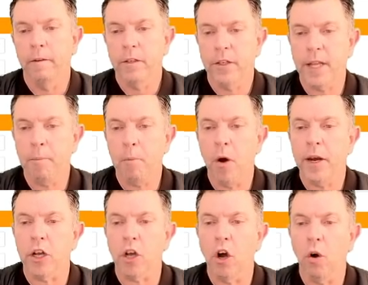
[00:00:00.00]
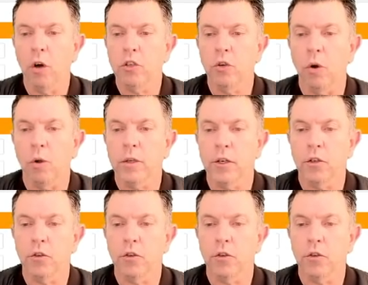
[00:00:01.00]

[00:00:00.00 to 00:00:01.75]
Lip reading: Step one, go onto Altcoin